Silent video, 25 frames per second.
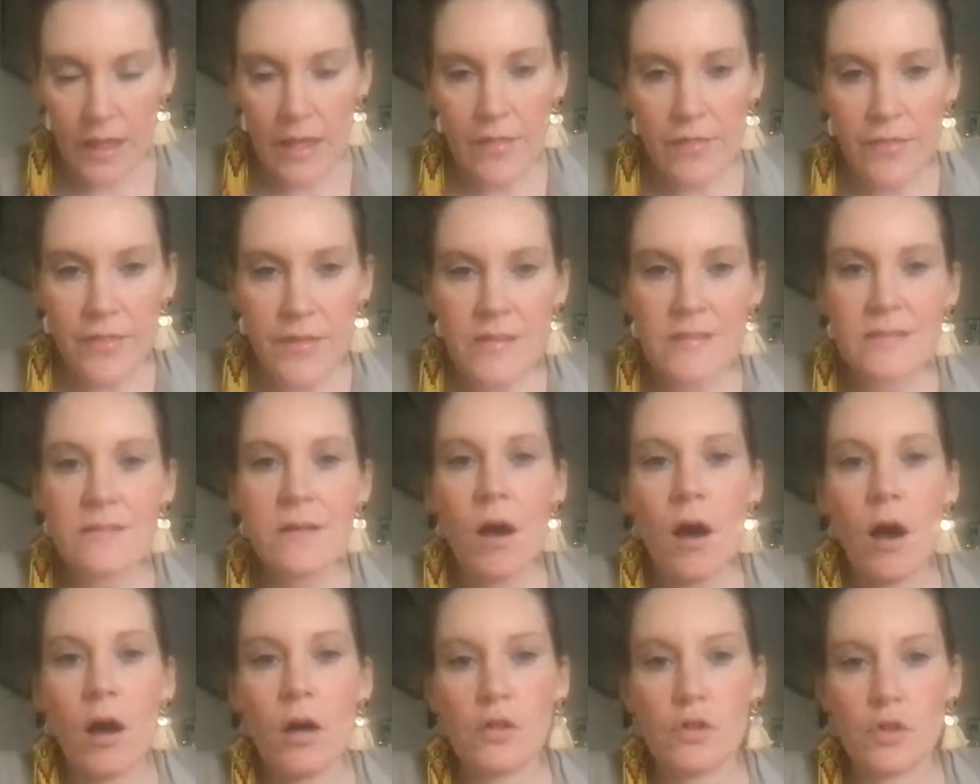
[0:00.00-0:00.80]
This
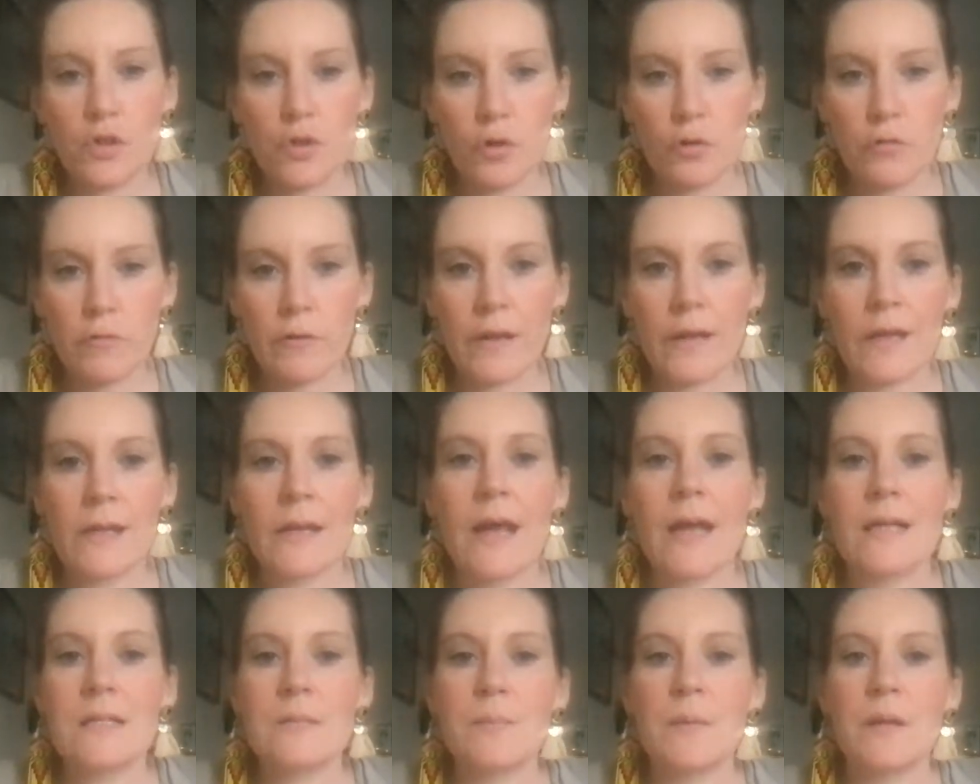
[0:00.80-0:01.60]
Arcturian
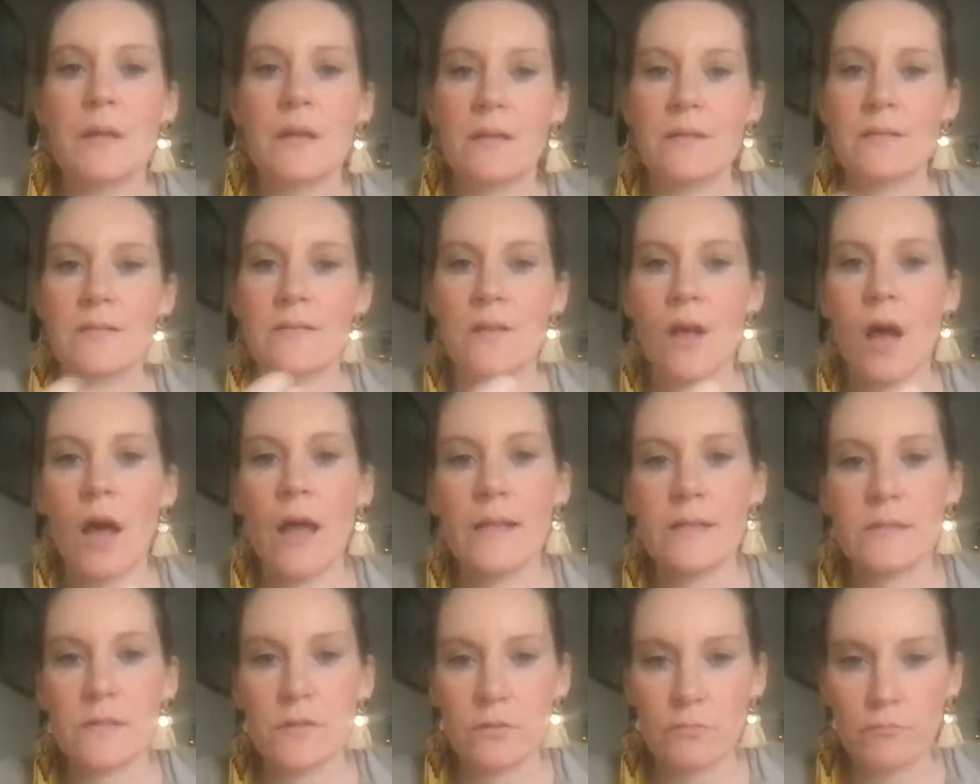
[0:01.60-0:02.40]
has been
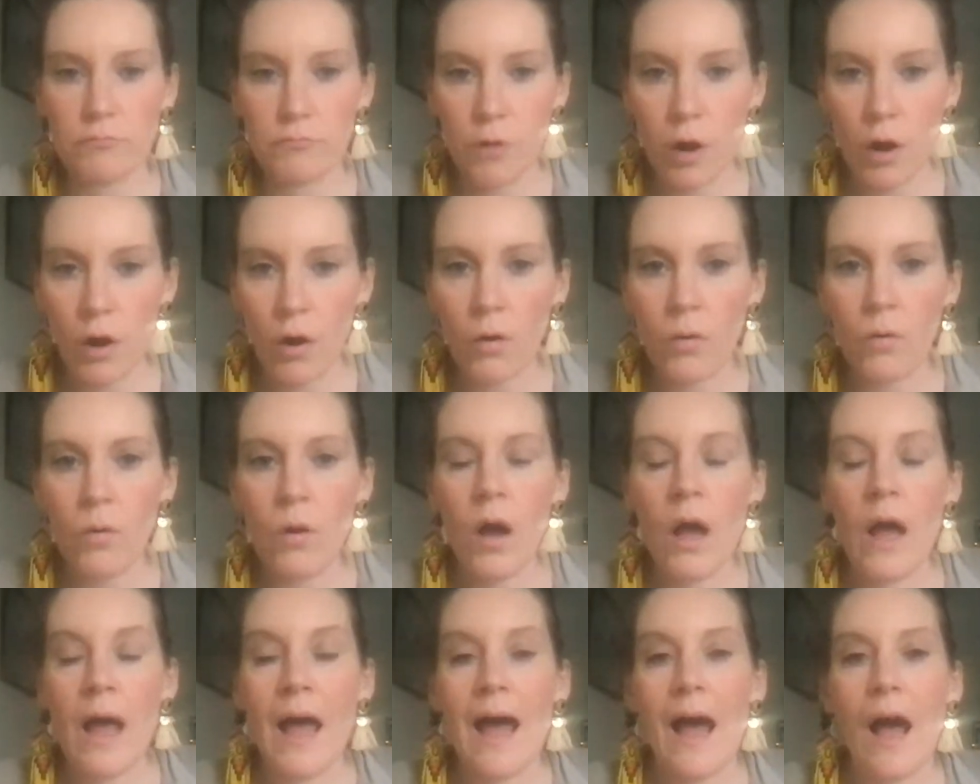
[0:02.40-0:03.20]
assigned the
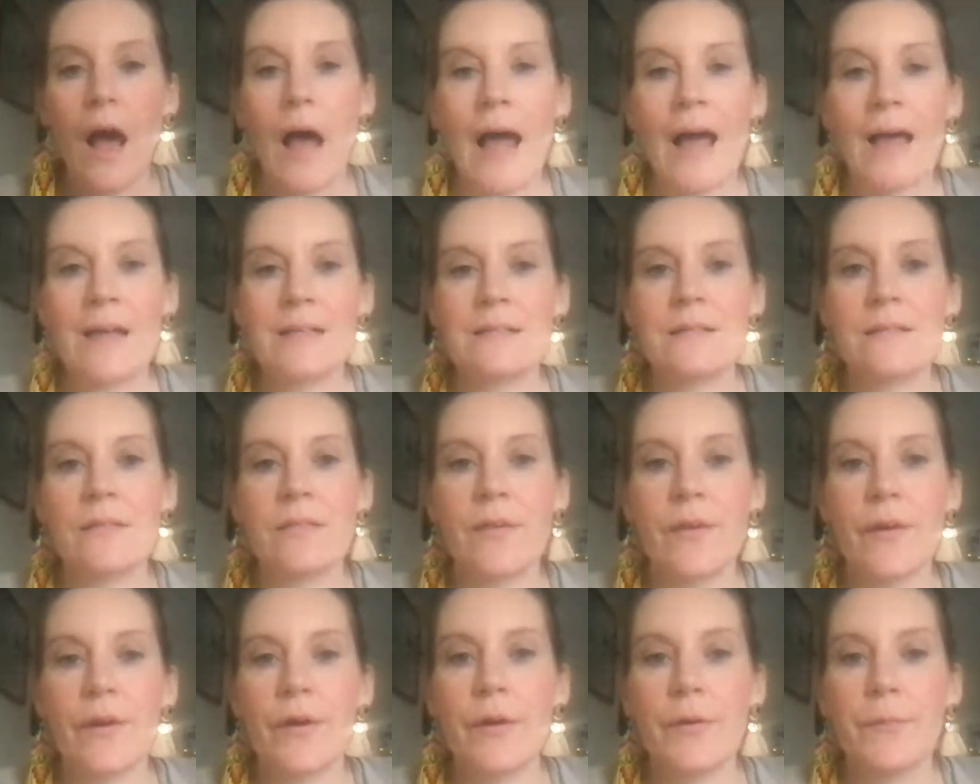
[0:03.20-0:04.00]
role as
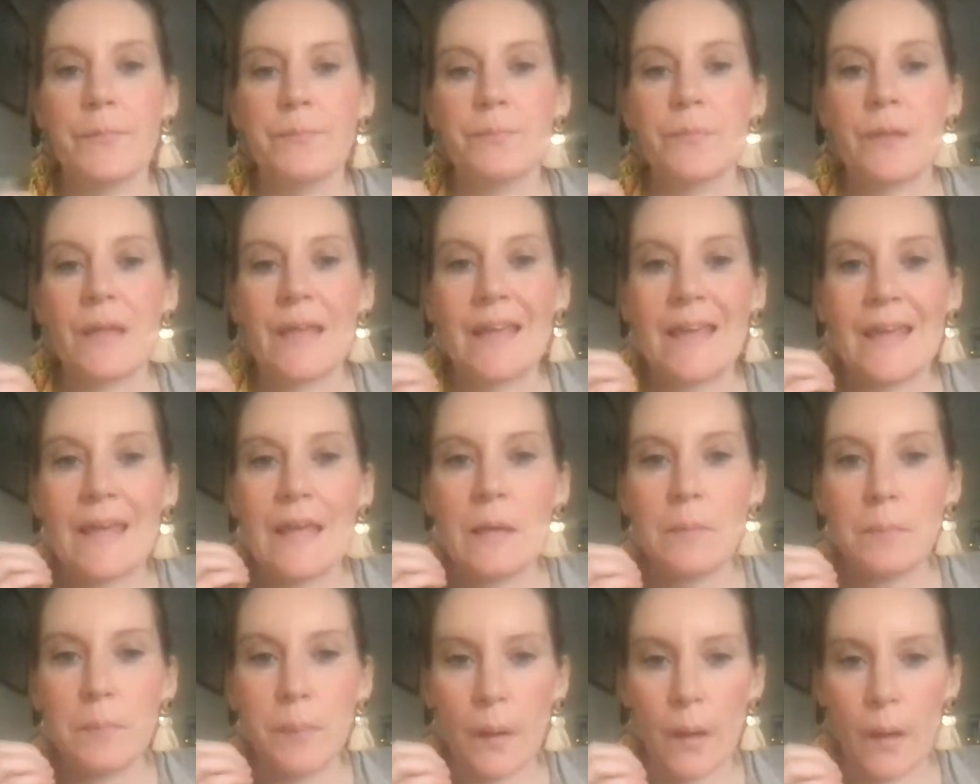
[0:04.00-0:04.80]
the
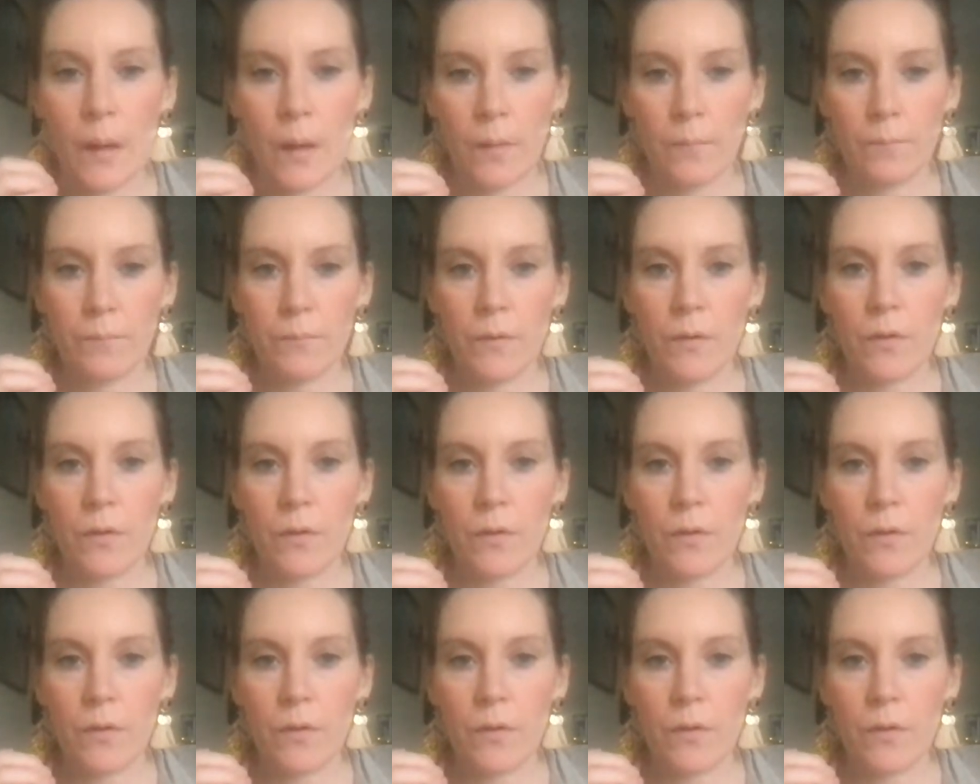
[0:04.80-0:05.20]
keeper